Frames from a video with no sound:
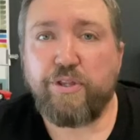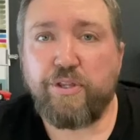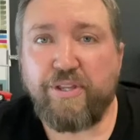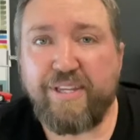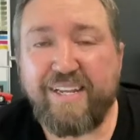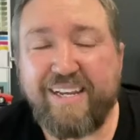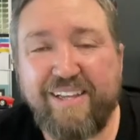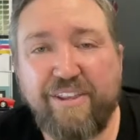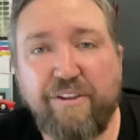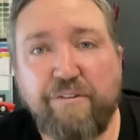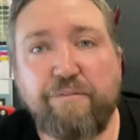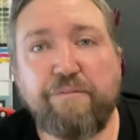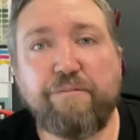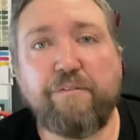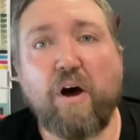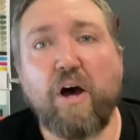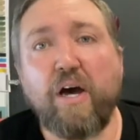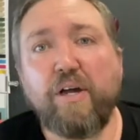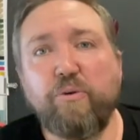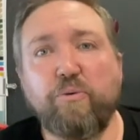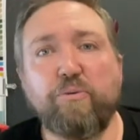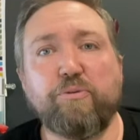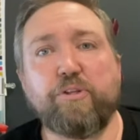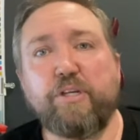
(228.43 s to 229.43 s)
Now, the
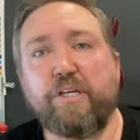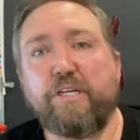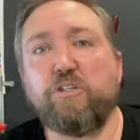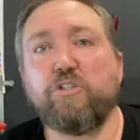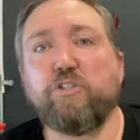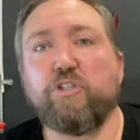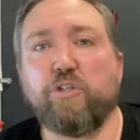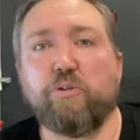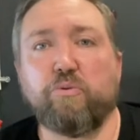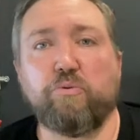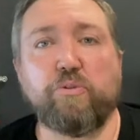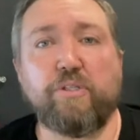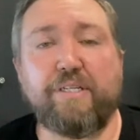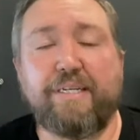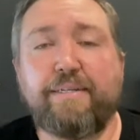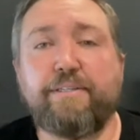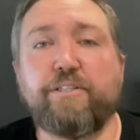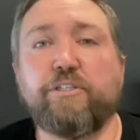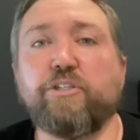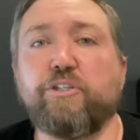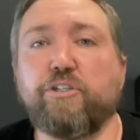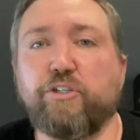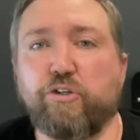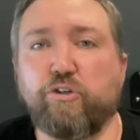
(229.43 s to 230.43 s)
final things you'll need
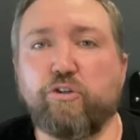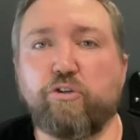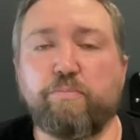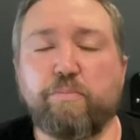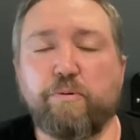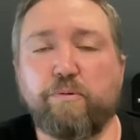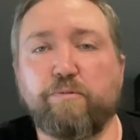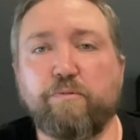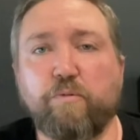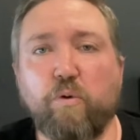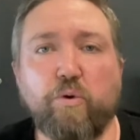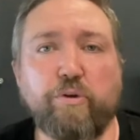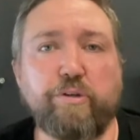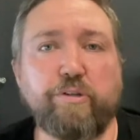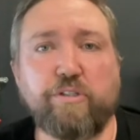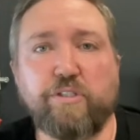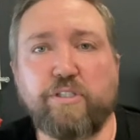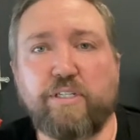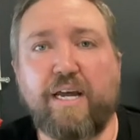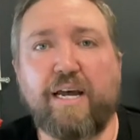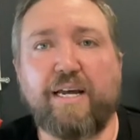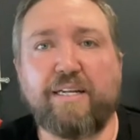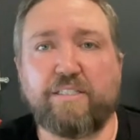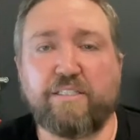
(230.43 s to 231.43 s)
to do before you
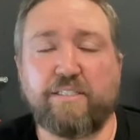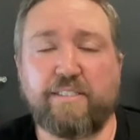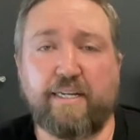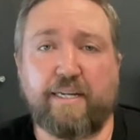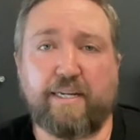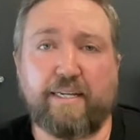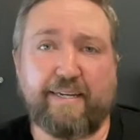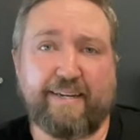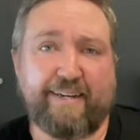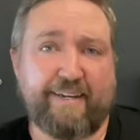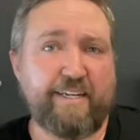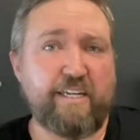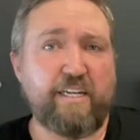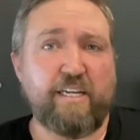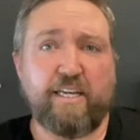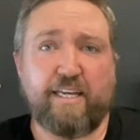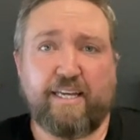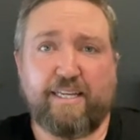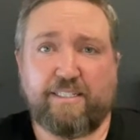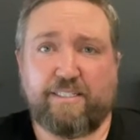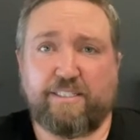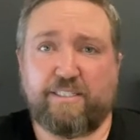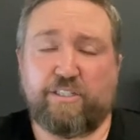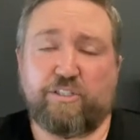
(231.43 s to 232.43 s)
start selling
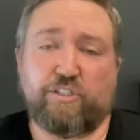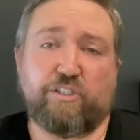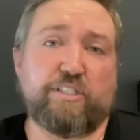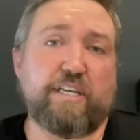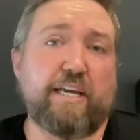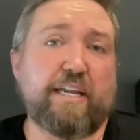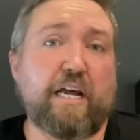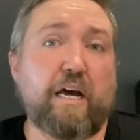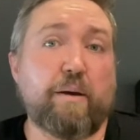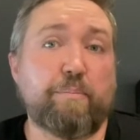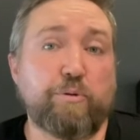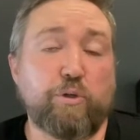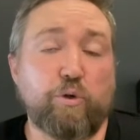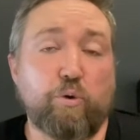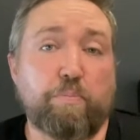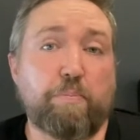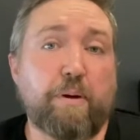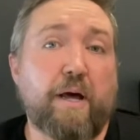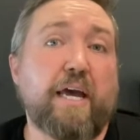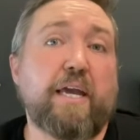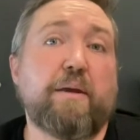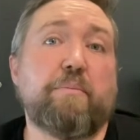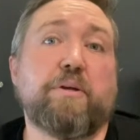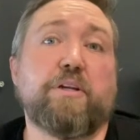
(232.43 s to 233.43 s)
is to set up your
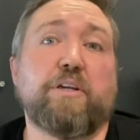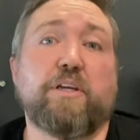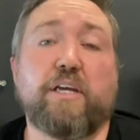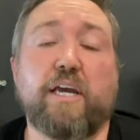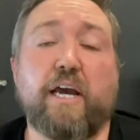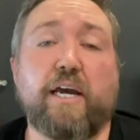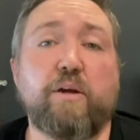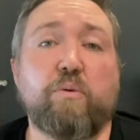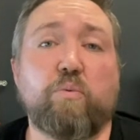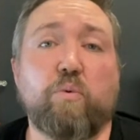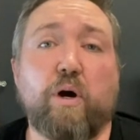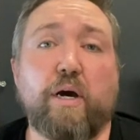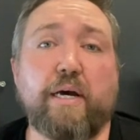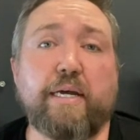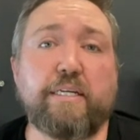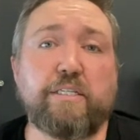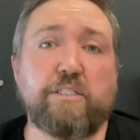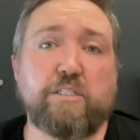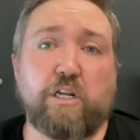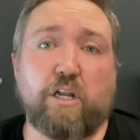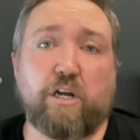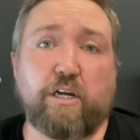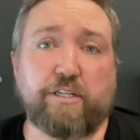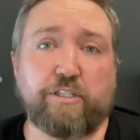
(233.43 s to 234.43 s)
payment
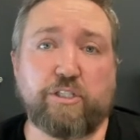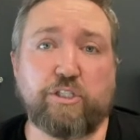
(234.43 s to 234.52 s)
gateways like